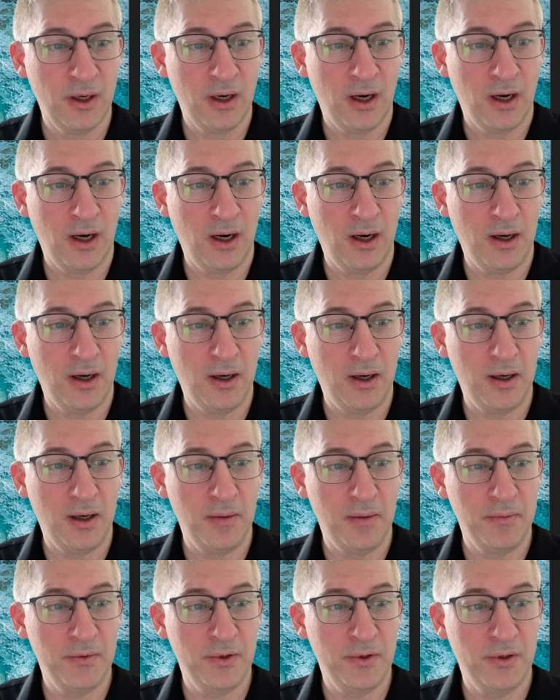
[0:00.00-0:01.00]

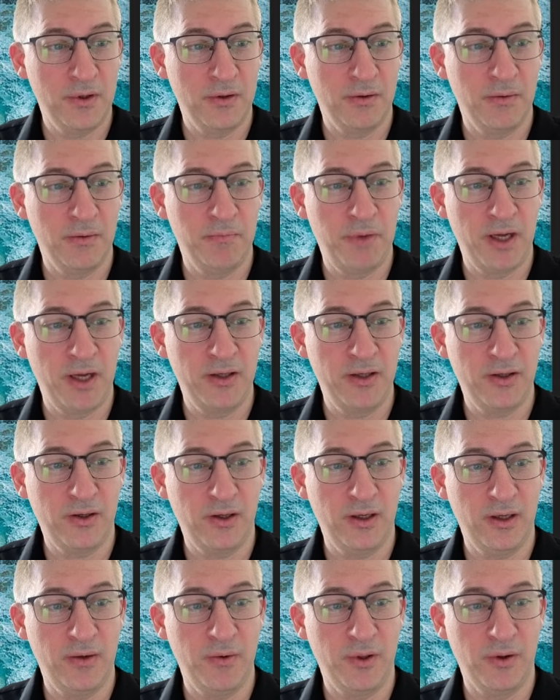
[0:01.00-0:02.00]
You
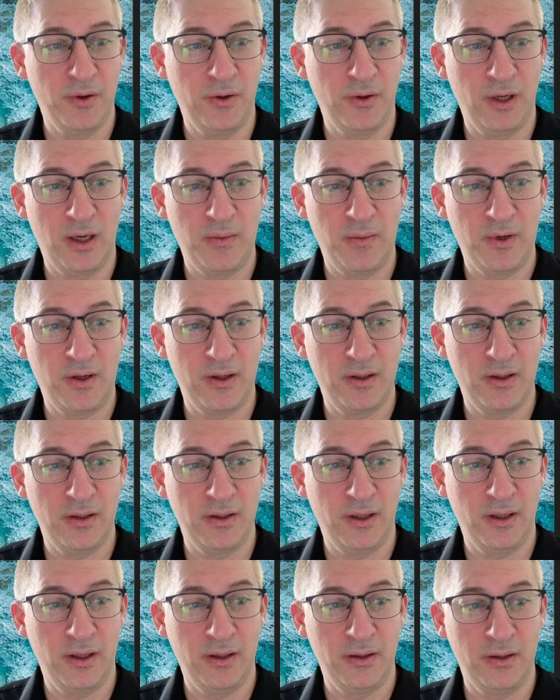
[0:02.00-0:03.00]
basically with
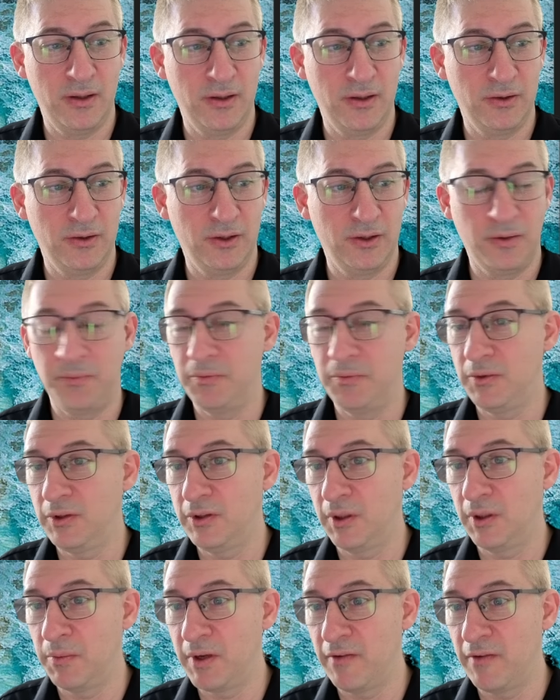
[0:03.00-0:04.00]
Olama, there's
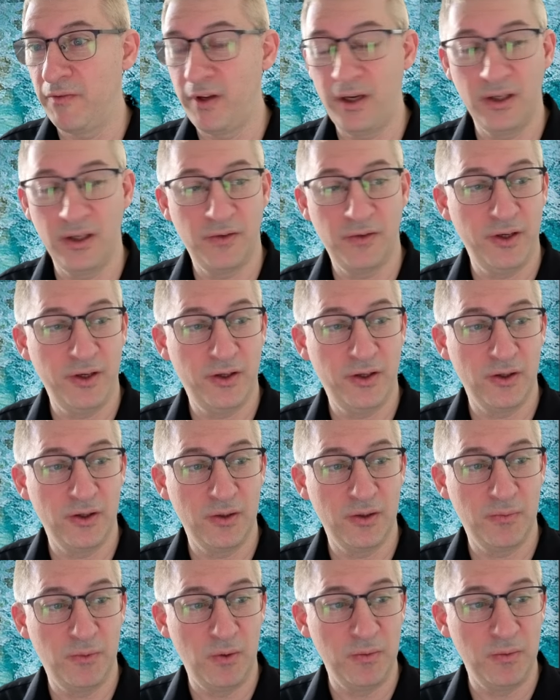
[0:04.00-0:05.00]
some convenience
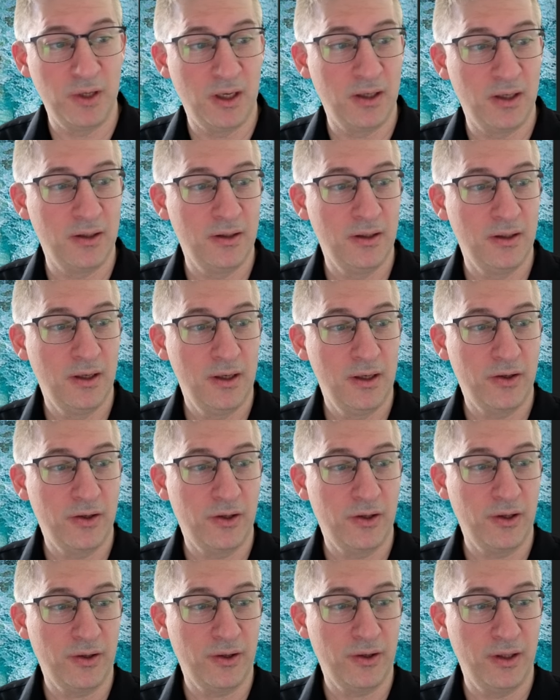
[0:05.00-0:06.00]
features. Boom, done. You
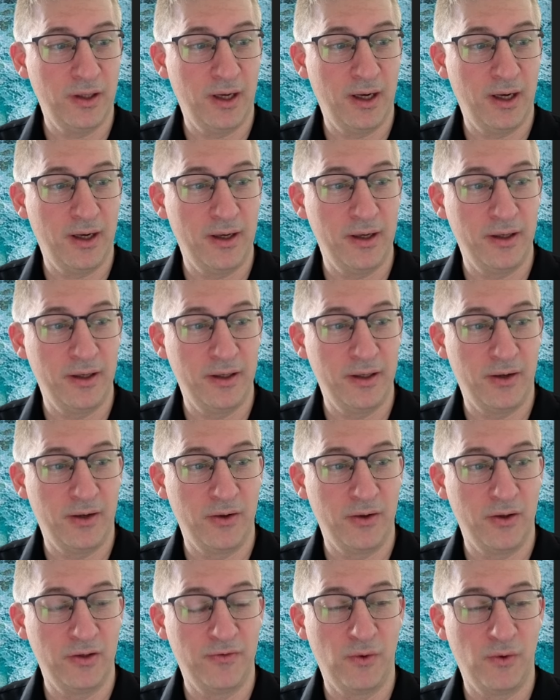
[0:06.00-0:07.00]
click on that and it
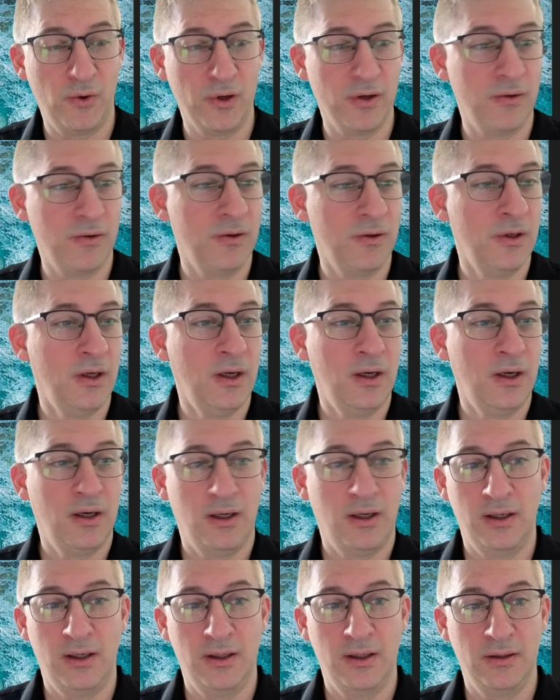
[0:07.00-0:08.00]
downloads for you.
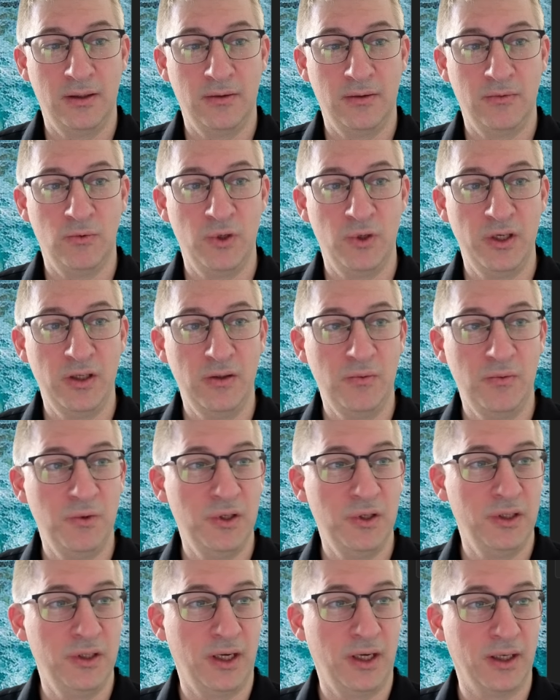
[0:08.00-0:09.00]

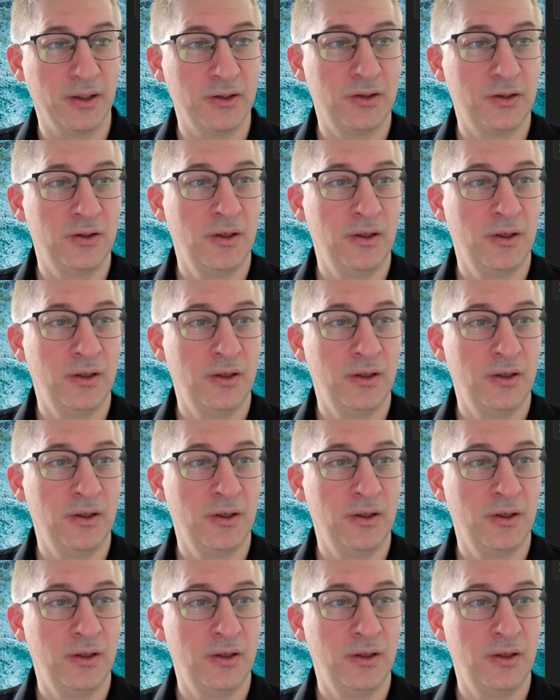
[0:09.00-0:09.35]
Real nice.